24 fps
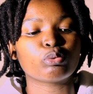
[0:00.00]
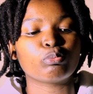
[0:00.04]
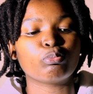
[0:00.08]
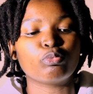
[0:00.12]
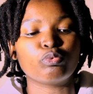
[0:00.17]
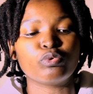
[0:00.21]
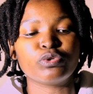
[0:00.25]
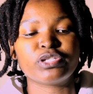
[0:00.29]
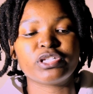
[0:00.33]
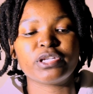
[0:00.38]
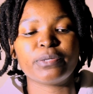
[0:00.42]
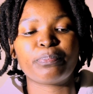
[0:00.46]

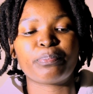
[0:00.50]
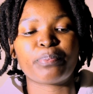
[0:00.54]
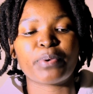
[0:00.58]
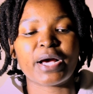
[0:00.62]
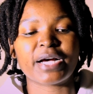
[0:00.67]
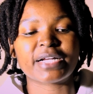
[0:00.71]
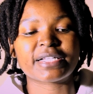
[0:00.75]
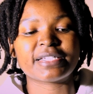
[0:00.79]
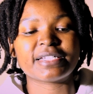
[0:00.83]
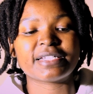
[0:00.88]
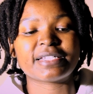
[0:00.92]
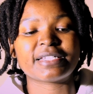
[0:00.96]

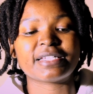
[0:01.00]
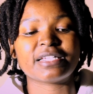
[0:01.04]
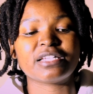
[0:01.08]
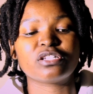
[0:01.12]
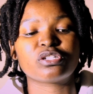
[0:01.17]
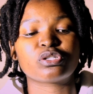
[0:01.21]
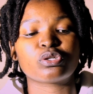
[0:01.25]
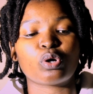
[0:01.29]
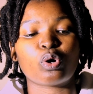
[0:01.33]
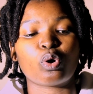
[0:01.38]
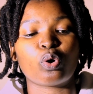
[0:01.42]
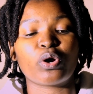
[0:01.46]

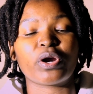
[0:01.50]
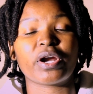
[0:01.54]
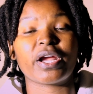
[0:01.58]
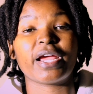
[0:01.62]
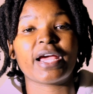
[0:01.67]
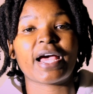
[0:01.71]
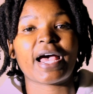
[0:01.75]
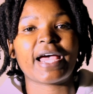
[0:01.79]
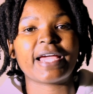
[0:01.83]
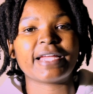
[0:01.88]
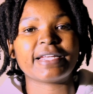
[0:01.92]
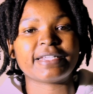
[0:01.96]
multi-practices or her
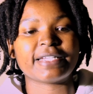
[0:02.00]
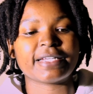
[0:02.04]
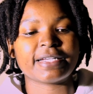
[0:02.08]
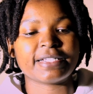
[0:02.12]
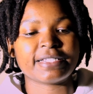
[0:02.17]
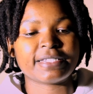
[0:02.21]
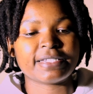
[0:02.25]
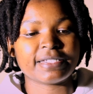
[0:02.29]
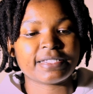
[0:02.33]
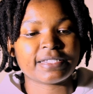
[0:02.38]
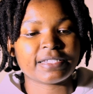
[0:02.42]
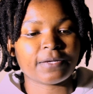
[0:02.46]

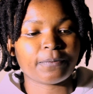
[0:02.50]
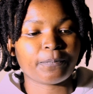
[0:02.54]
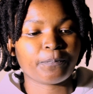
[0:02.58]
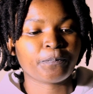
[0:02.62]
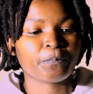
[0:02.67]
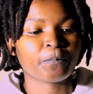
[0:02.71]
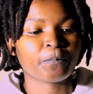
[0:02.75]
identity.